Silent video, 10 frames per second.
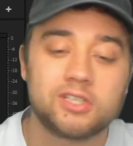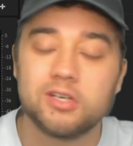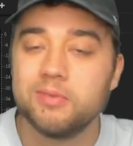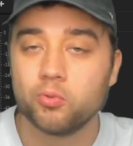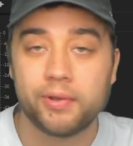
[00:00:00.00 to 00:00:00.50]
it's
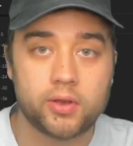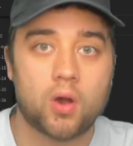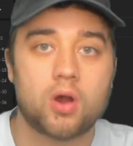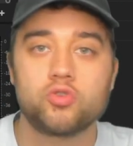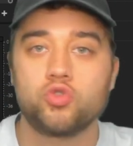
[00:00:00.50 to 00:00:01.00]
gonna be really
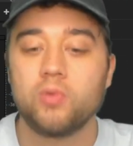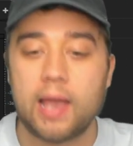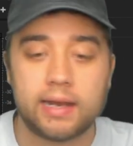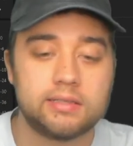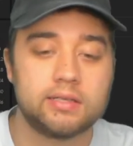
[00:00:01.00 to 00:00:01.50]
hard to
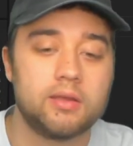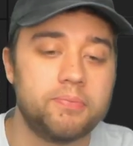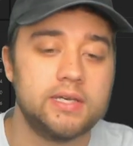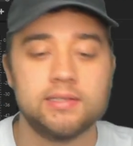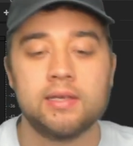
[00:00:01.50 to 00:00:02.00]
edit to the
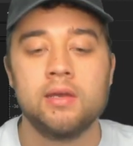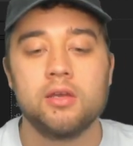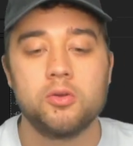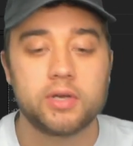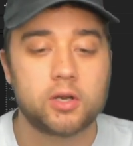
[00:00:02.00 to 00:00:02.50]
beat.
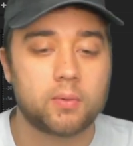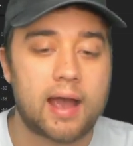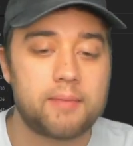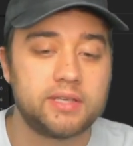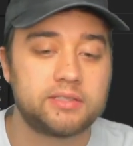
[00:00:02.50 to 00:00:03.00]
You wanna
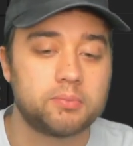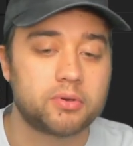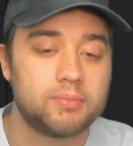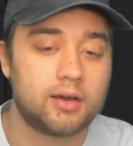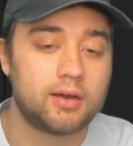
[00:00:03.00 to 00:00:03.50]
grab this in
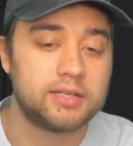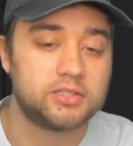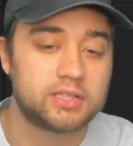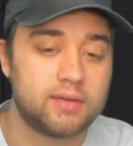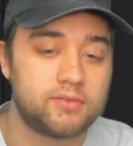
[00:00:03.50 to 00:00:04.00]
Premiere and
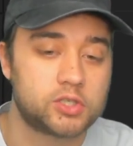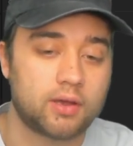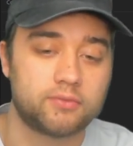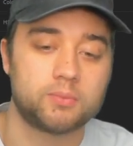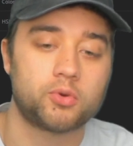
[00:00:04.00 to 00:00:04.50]
just give
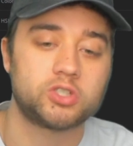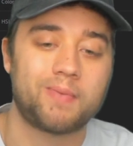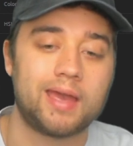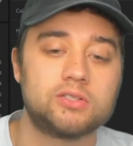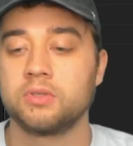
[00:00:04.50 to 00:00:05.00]
yourself some more
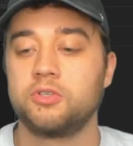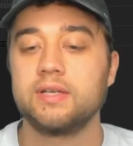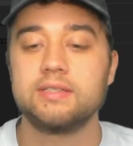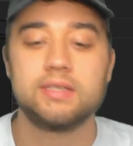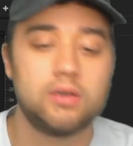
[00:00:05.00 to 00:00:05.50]
space so you
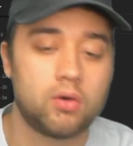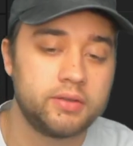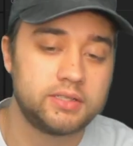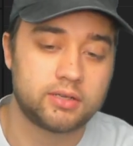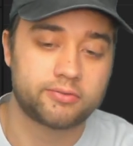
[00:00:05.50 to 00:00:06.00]
can see all
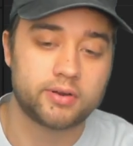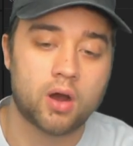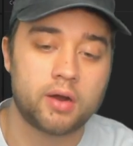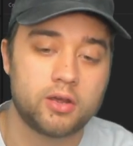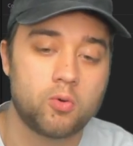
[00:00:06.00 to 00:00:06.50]
these different
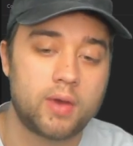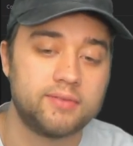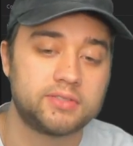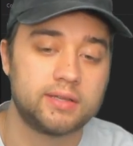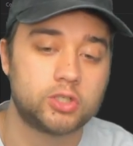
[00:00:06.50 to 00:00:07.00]
audio
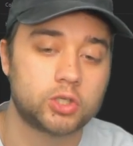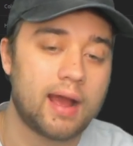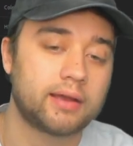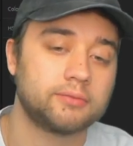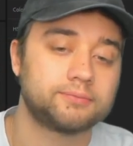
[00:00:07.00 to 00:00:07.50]
waves in the
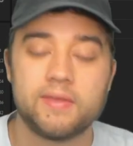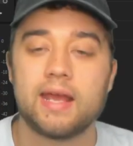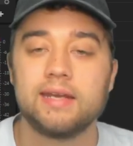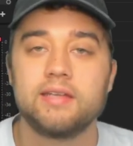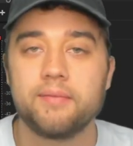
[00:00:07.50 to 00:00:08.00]
track. And then
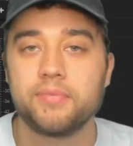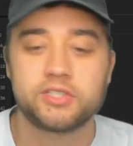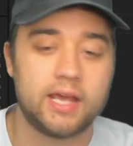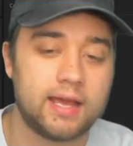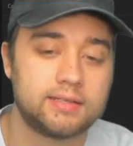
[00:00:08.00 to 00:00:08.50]
anytime
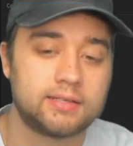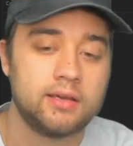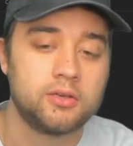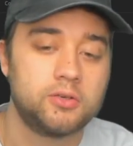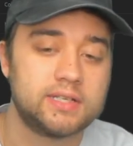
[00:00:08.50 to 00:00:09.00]
there's a hit,
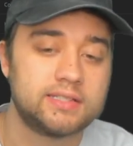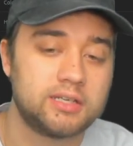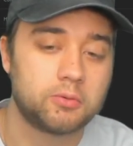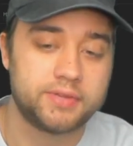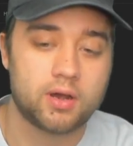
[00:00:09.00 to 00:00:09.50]
you can
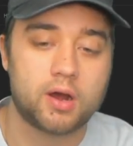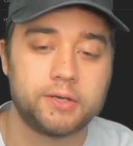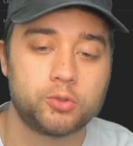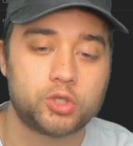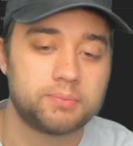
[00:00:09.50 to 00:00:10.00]
see where the
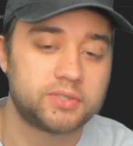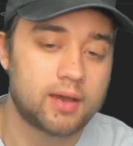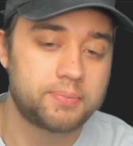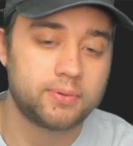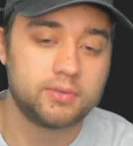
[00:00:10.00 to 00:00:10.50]
audio jumps
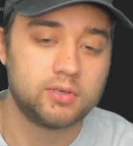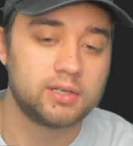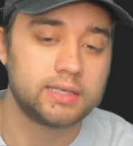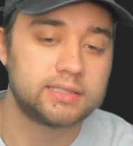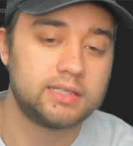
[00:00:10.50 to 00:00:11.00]
up. You can
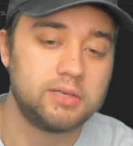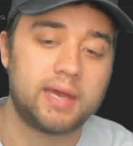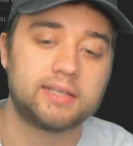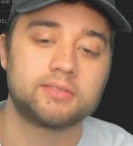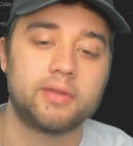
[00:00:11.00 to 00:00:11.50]
click C,
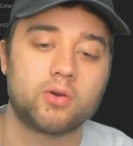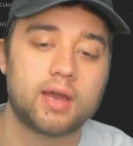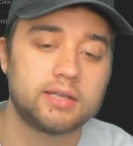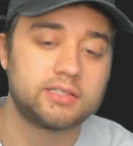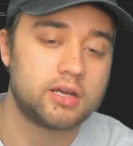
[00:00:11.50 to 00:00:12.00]
make some little
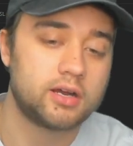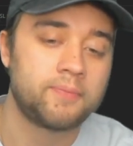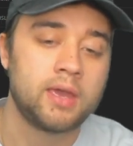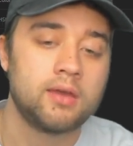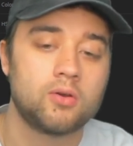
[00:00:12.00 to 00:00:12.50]
cuts here,
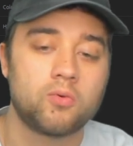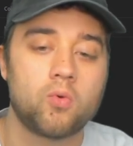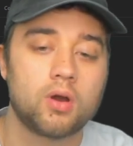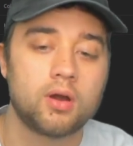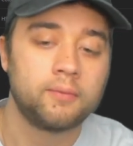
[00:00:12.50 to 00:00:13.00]

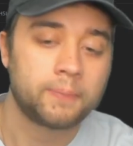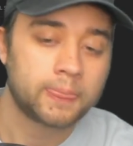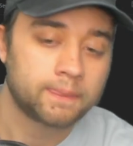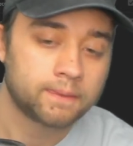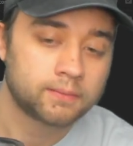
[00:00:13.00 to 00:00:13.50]
or
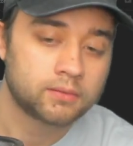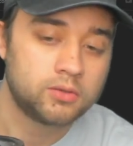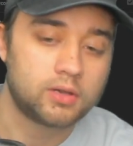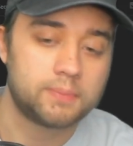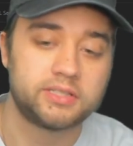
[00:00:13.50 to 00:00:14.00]

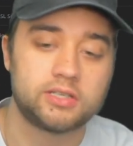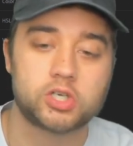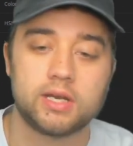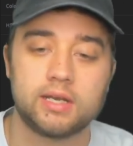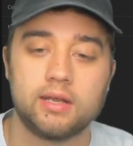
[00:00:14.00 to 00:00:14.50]
you can position it